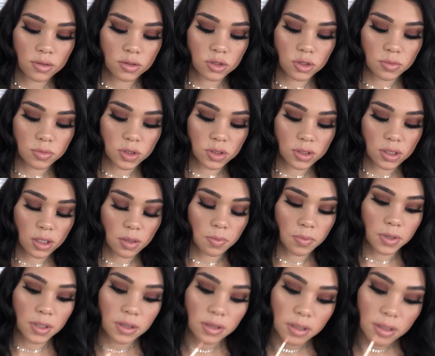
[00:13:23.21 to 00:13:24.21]
So I'm just gonna
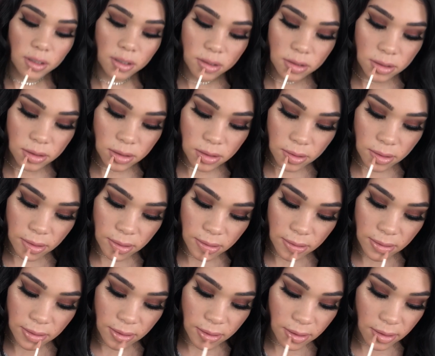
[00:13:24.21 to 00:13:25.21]
put this
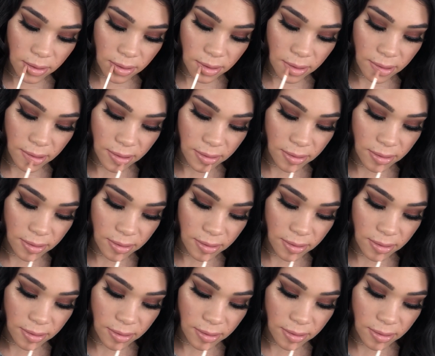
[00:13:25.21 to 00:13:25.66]
on